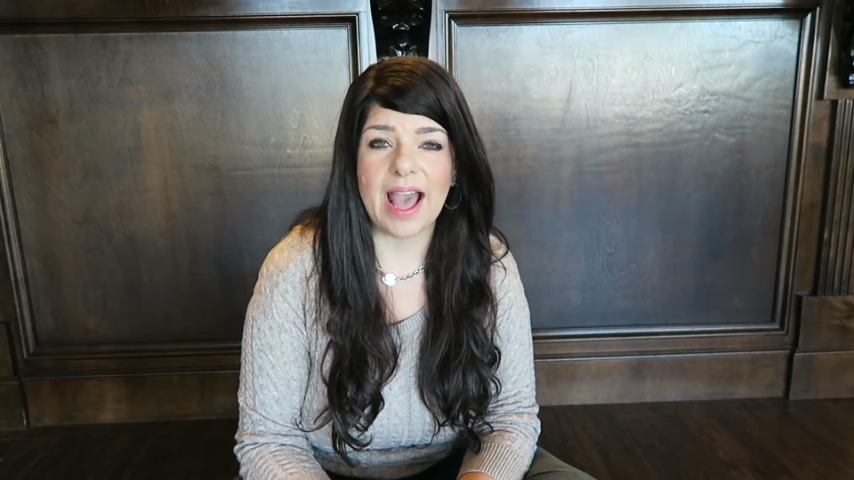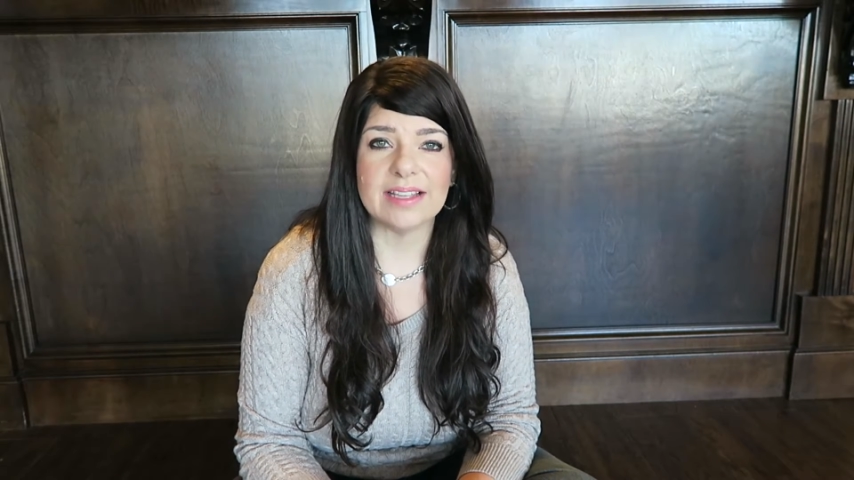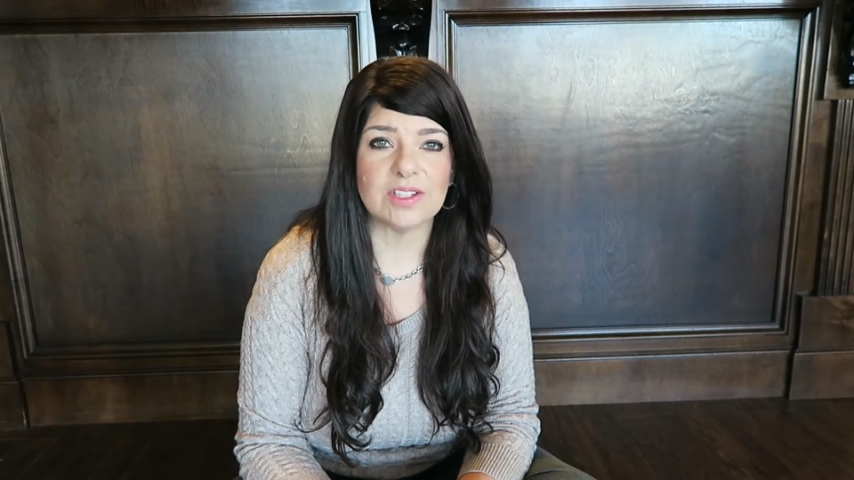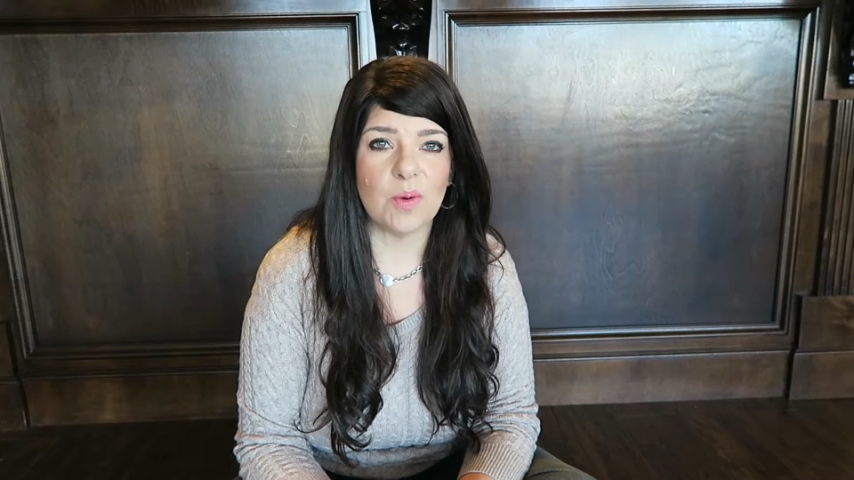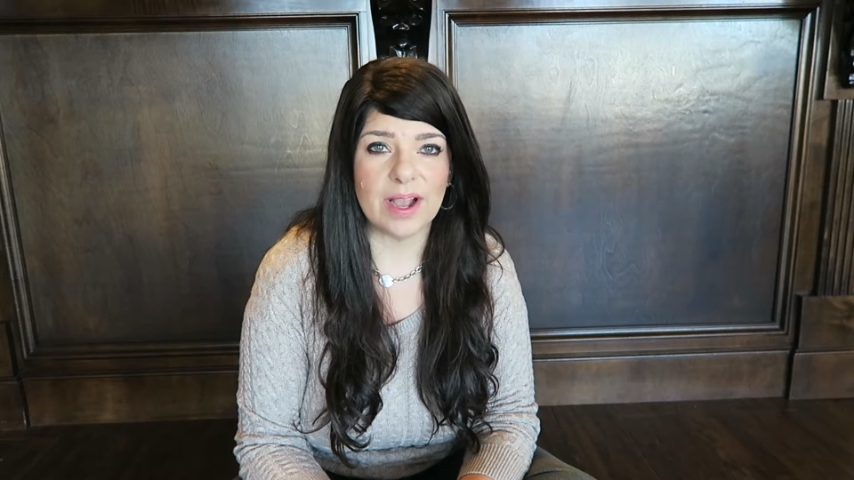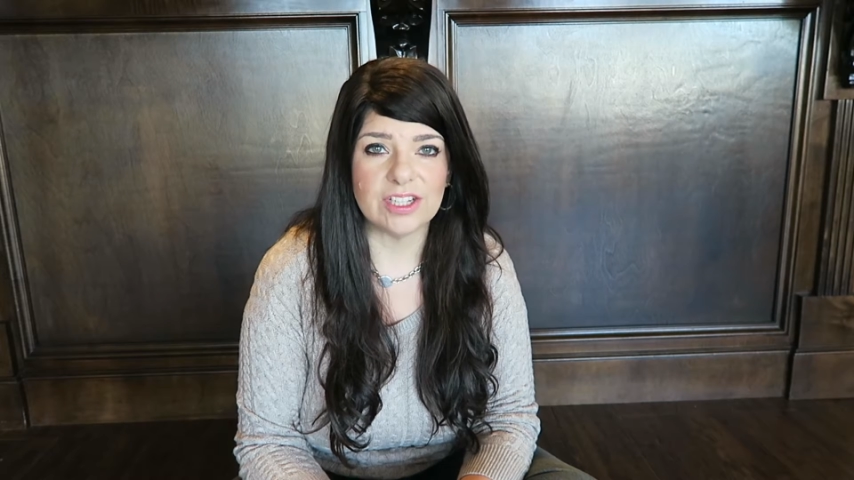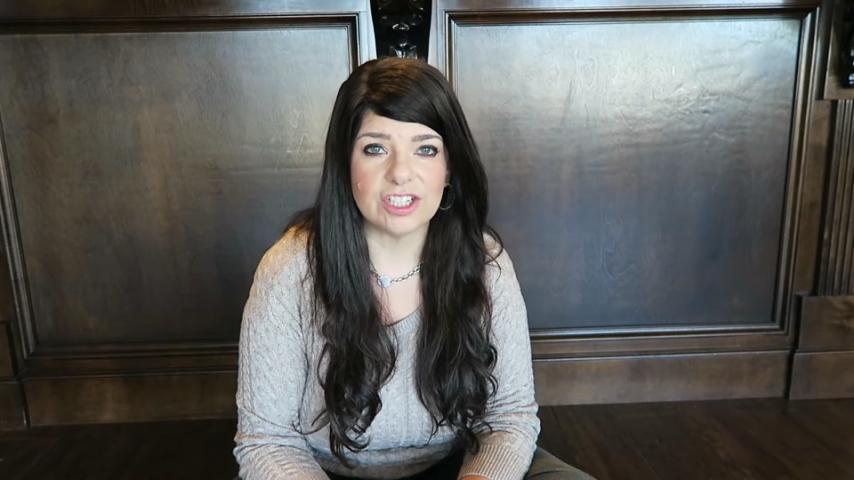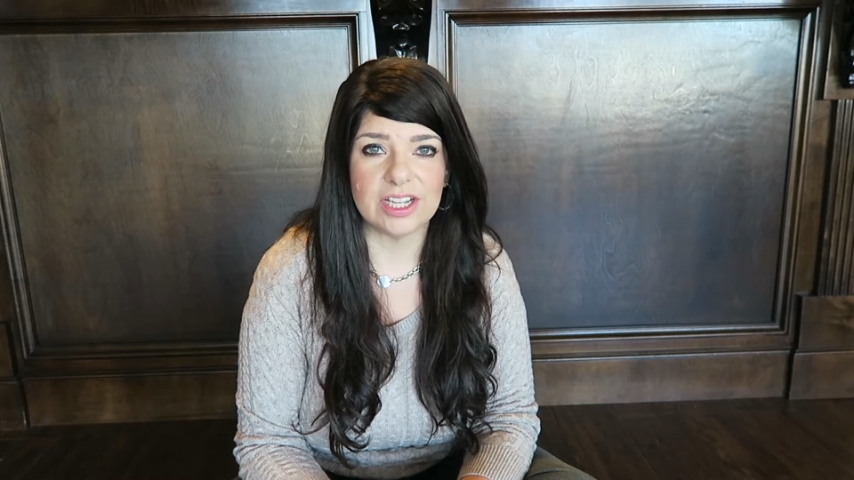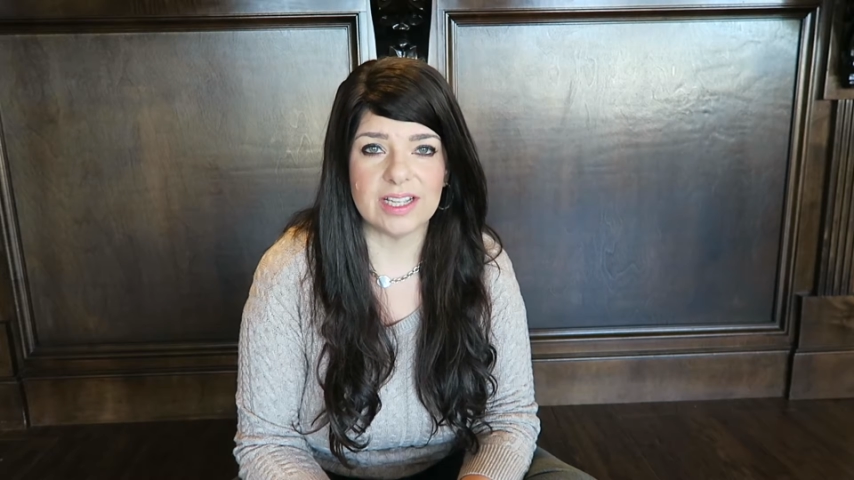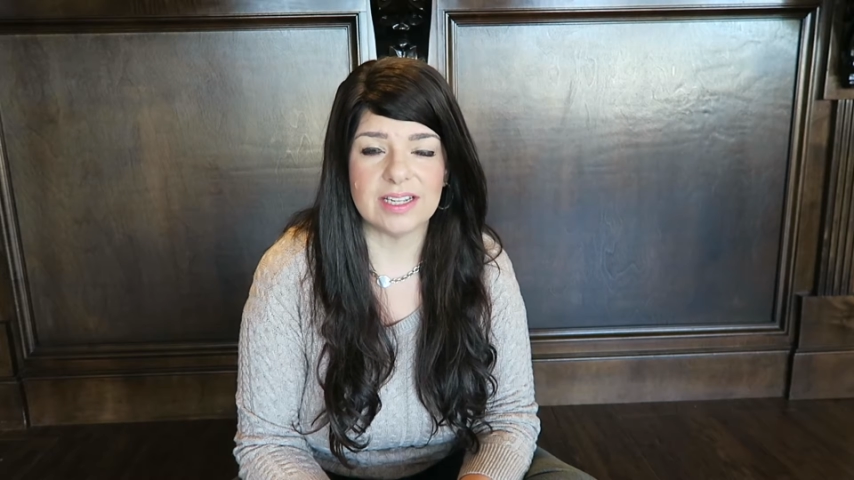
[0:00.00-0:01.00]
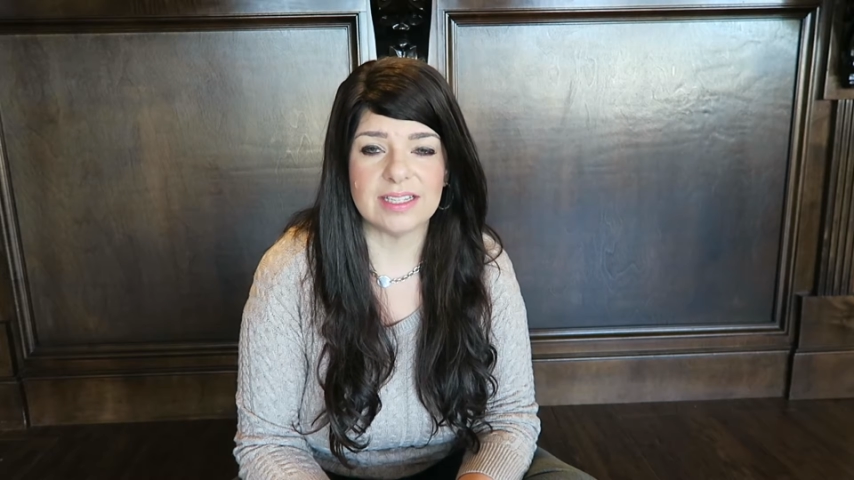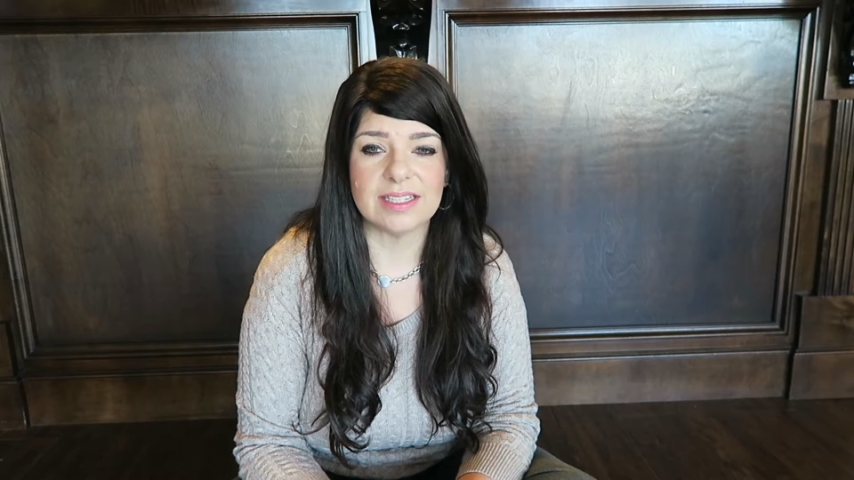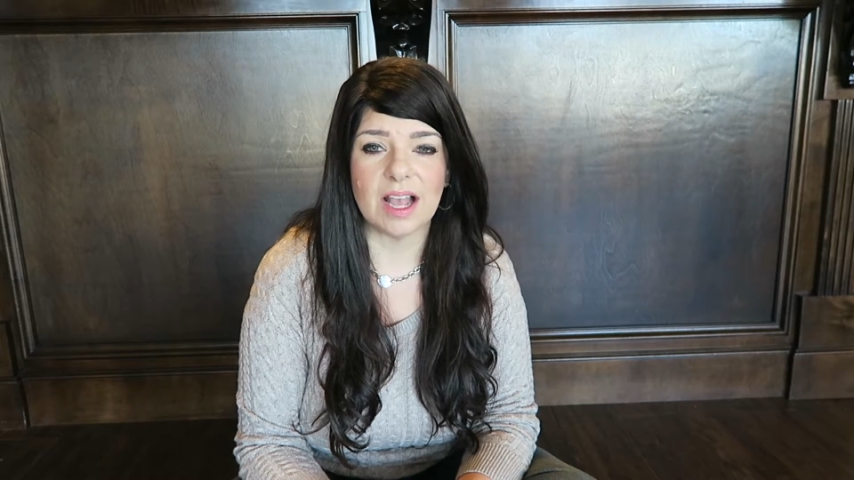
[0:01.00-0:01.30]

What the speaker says: ask questions